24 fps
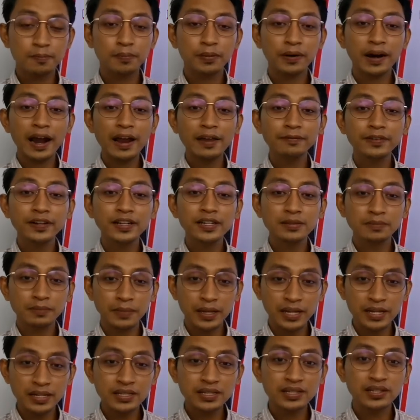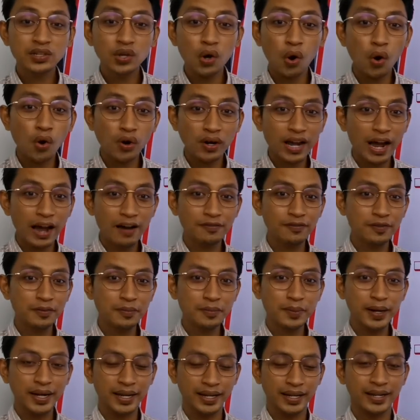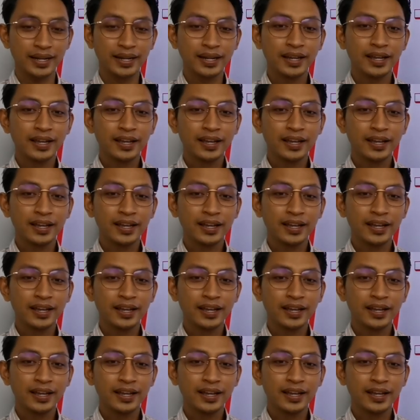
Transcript: Private means no government.